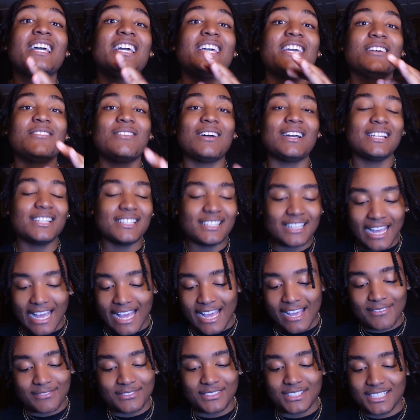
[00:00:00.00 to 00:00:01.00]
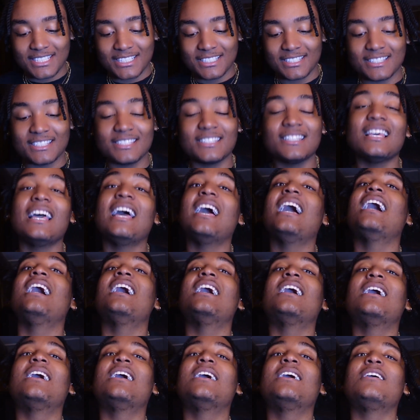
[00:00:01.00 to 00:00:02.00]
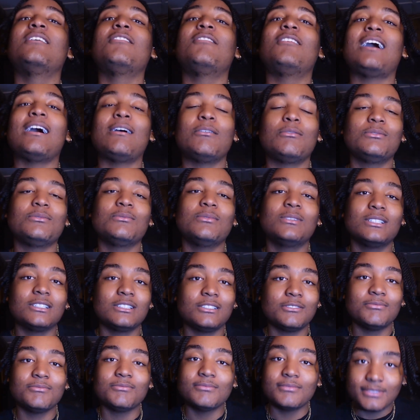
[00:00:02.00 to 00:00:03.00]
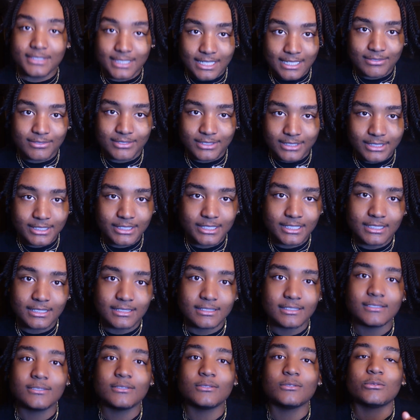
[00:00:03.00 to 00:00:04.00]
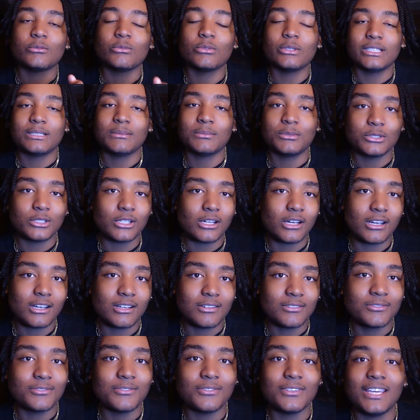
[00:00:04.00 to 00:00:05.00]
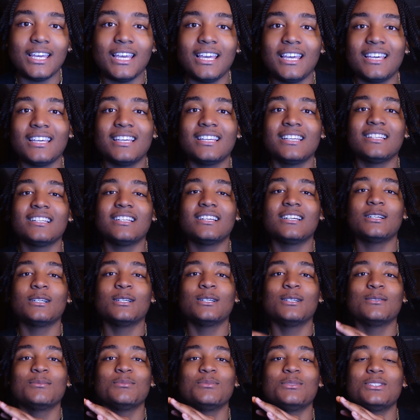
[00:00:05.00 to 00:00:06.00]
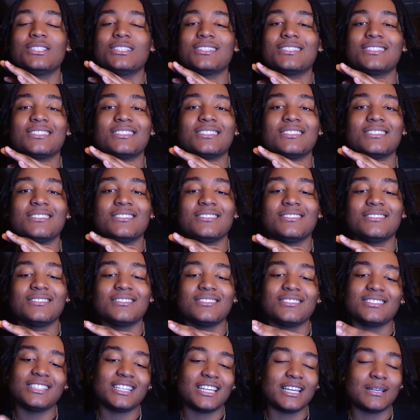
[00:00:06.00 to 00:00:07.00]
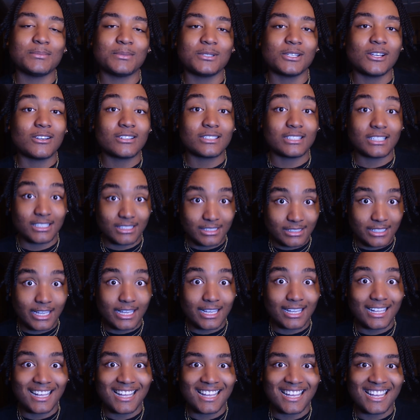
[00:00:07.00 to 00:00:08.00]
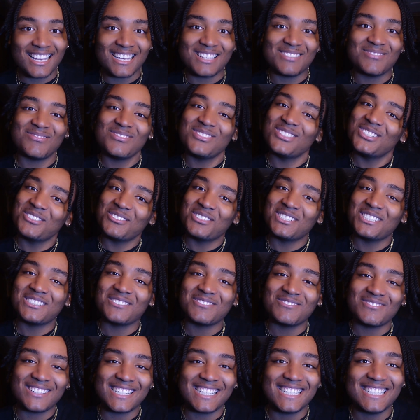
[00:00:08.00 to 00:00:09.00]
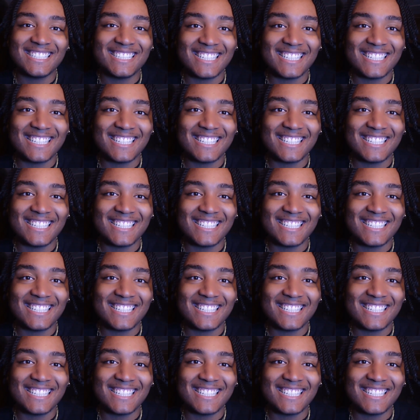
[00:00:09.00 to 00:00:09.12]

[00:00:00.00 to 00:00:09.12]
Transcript: if I didn't have this, I would have definitely rambled off and just kept talking like I'm doing right